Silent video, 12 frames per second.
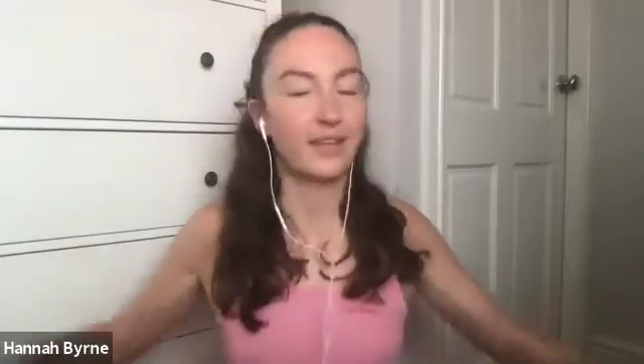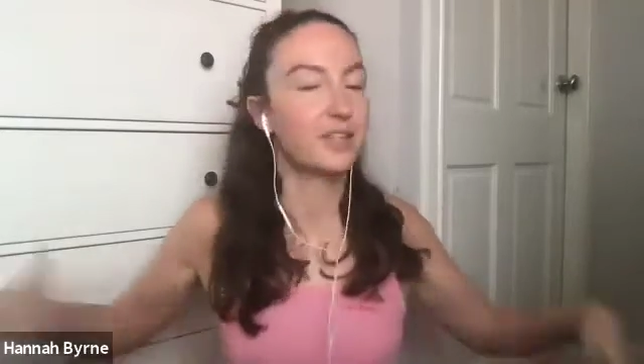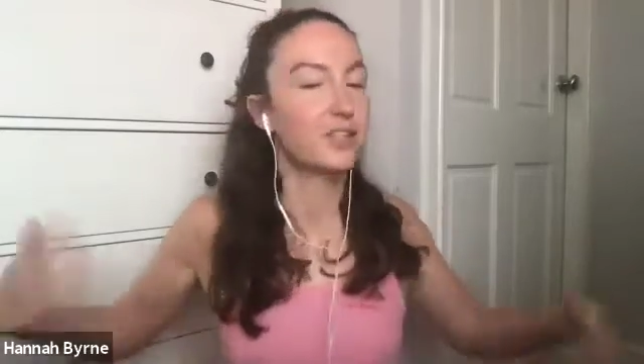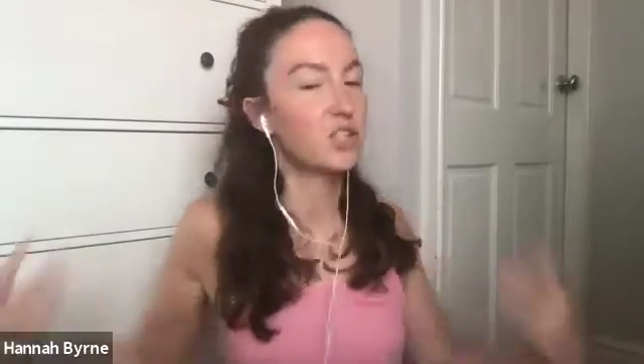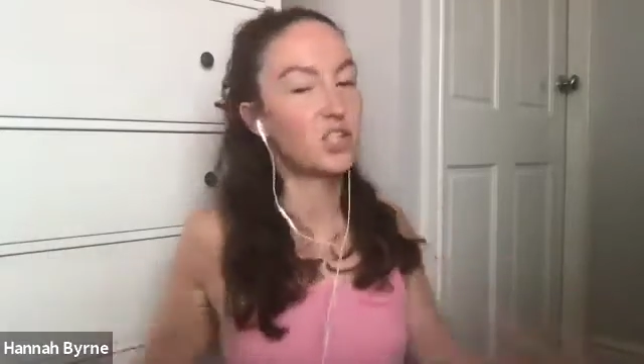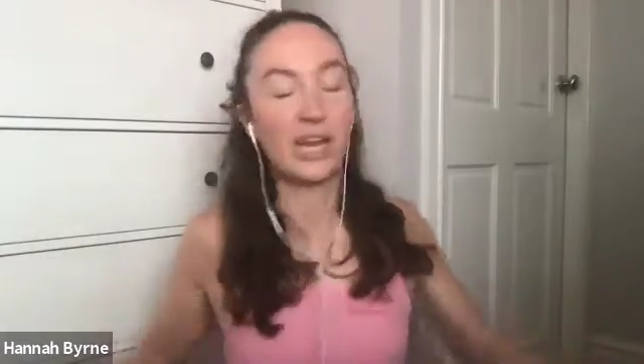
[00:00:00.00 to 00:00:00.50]

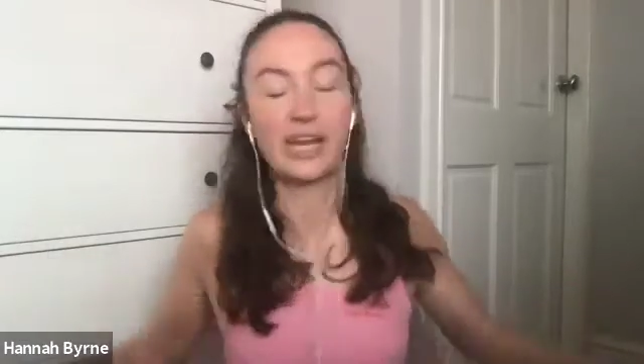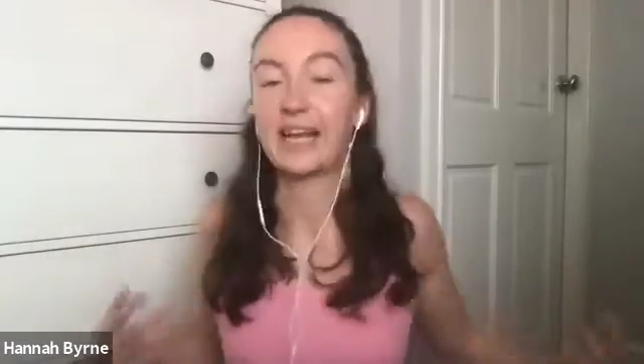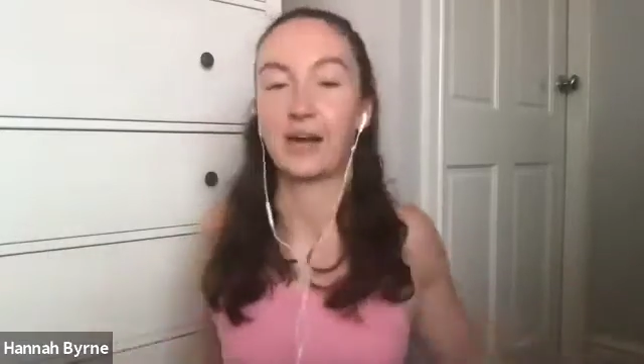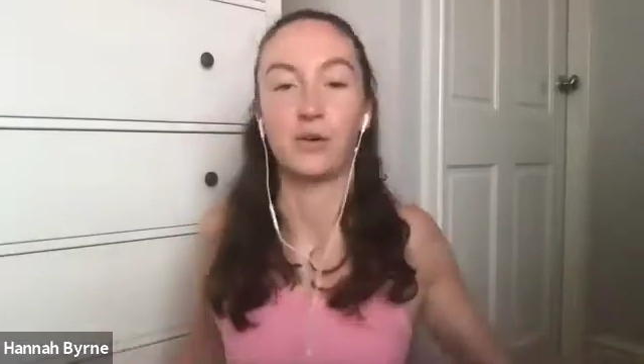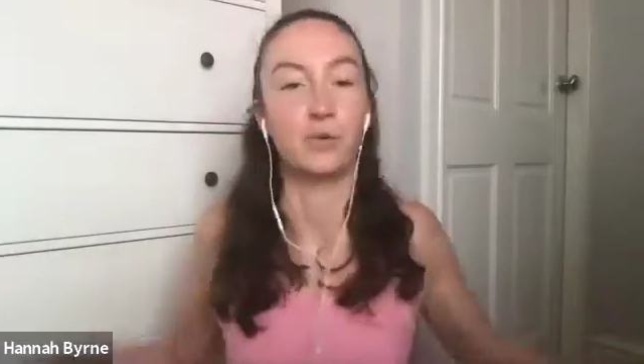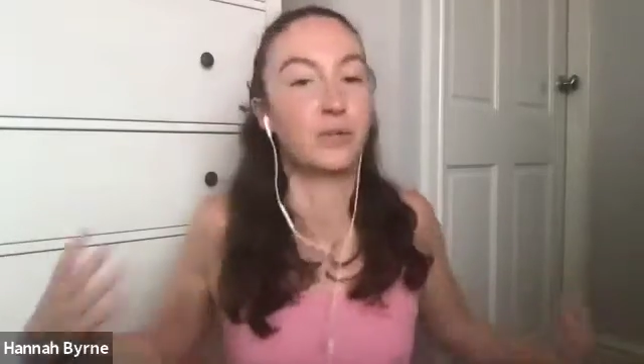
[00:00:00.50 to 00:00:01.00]
Shake it
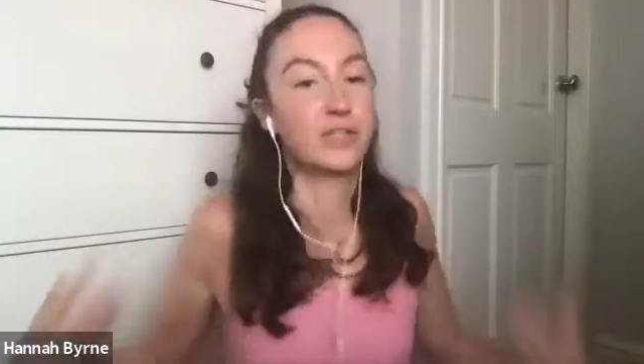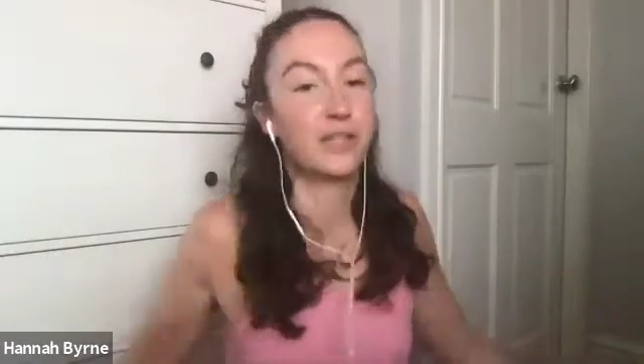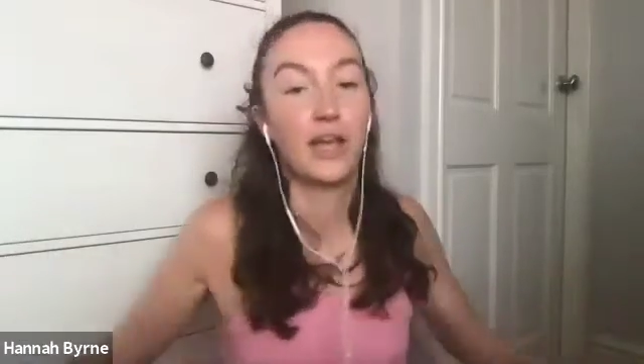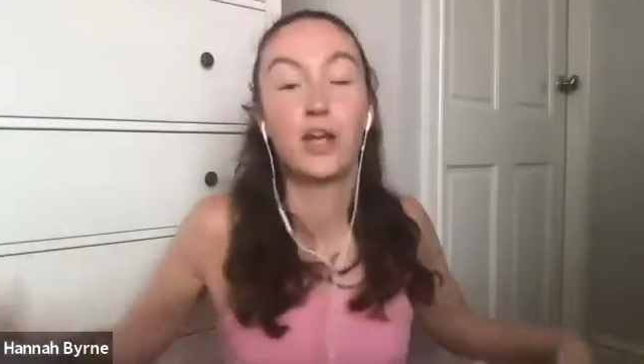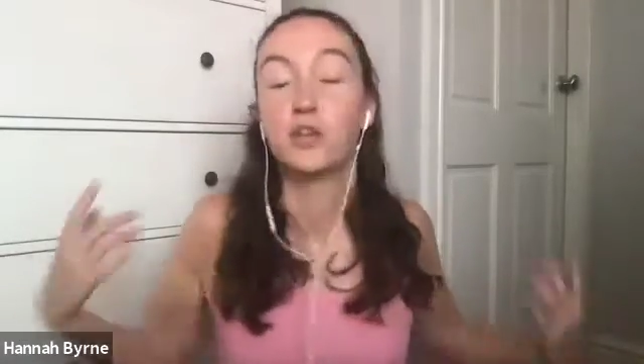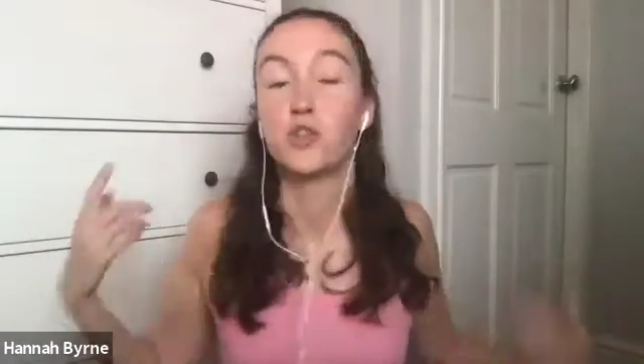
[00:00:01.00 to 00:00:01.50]
out.
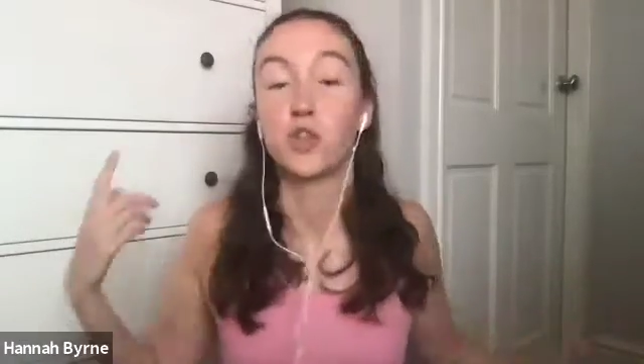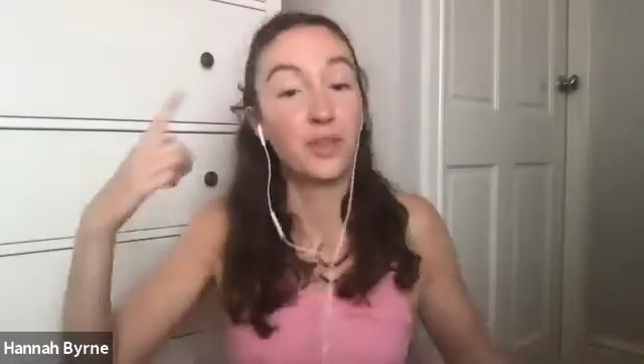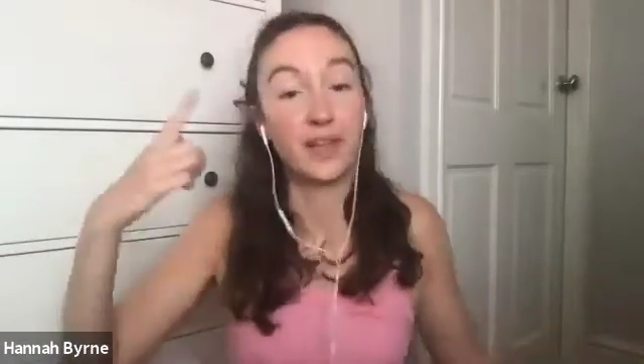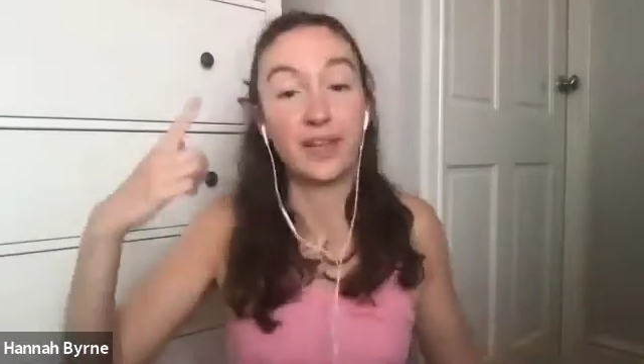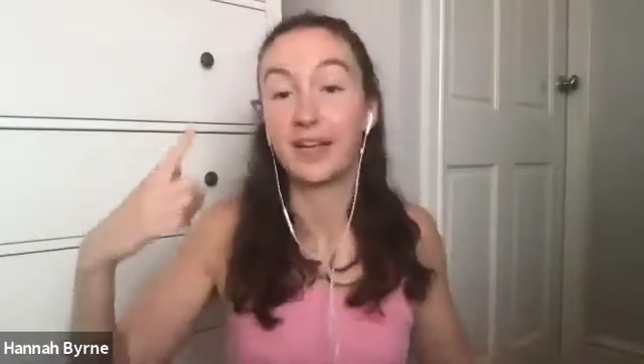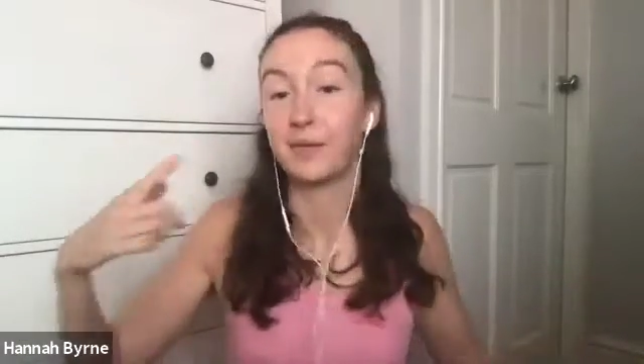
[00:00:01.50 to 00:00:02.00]
Don't
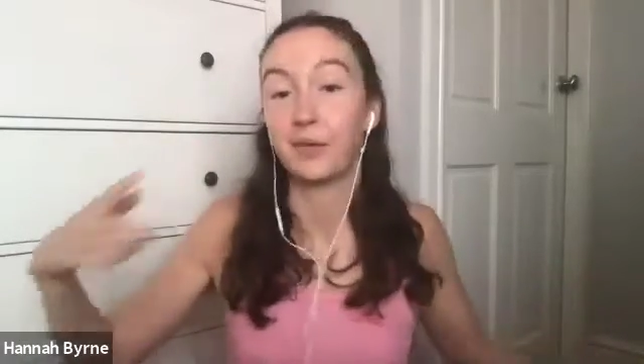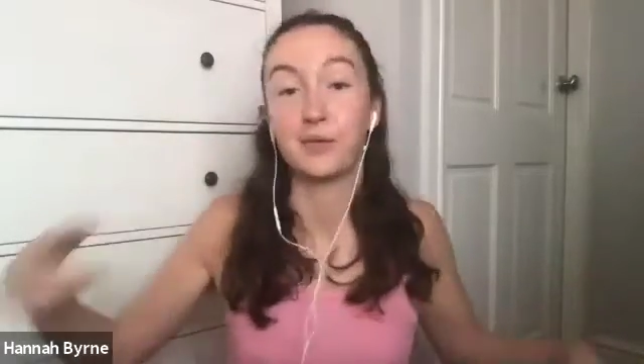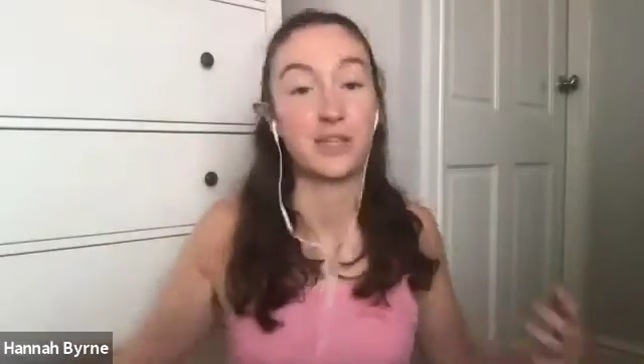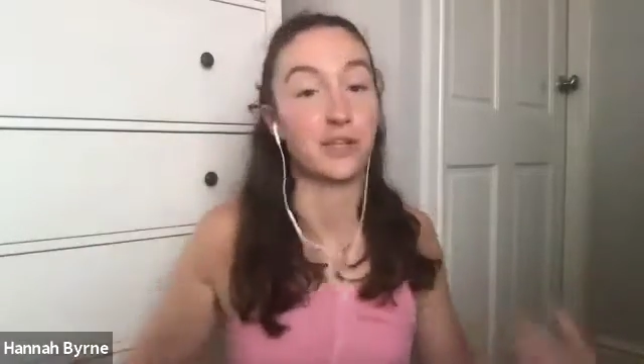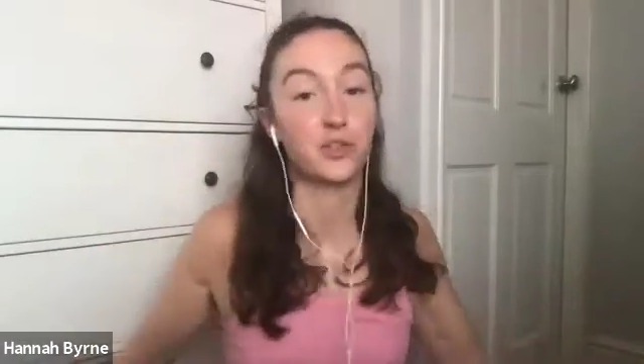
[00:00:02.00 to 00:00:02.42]
think about it,